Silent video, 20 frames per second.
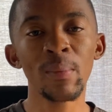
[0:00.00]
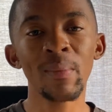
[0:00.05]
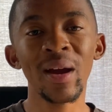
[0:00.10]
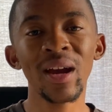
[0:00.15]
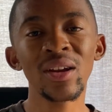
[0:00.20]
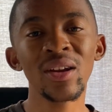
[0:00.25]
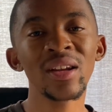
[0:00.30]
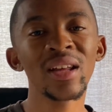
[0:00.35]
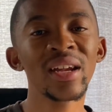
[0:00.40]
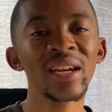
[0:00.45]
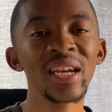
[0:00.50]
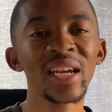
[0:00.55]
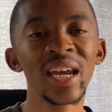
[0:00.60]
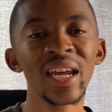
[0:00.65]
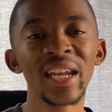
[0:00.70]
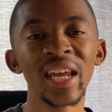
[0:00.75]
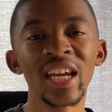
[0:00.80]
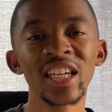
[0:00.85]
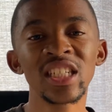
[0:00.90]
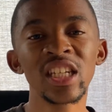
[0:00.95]
So money laundering
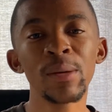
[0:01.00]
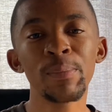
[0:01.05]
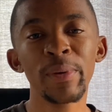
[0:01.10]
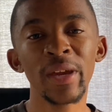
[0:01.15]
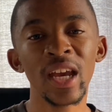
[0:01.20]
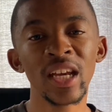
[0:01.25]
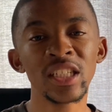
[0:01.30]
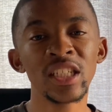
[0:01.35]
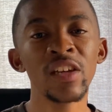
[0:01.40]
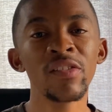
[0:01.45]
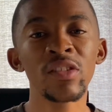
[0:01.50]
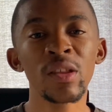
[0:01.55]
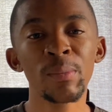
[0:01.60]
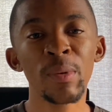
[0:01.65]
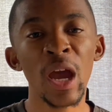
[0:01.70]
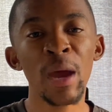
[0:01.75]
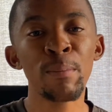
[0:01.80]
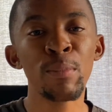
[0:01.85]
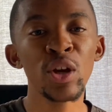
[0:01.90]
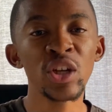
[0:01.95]
can actually be
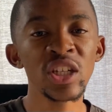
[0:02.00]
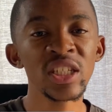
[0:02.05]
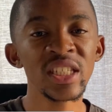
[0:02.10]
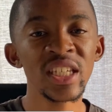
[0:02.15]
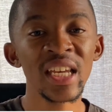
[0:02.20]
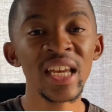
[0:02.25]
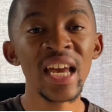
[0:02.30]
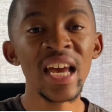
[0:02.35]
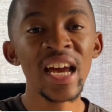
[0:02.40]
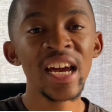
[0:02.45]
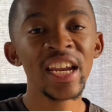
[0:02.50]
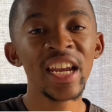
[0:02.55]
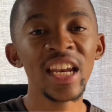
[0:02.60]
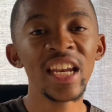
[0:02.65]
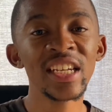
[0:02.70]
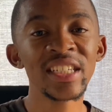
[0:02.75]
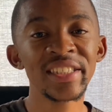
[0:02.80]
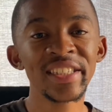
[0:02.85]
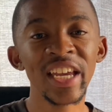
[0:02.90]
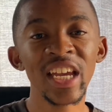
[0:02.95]
achieved by purchasing
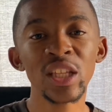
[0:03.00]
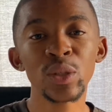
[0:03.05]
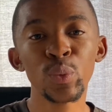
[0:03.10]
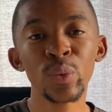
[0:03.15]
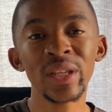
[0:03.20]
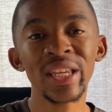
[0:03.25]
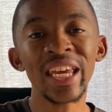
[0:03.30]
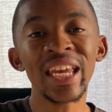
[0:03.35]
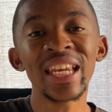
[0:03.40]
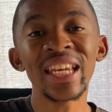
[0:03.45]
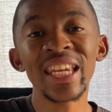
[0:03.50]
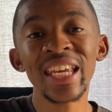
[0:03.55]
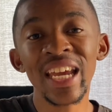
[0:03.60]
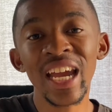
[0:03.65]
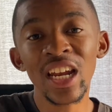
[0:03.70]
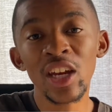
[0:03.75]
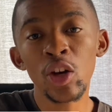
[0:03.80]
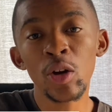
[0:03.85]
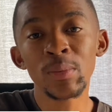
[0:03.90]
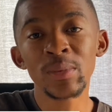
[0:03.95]
real estate with
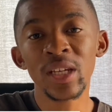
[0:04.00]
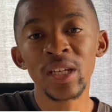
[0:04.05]
illegally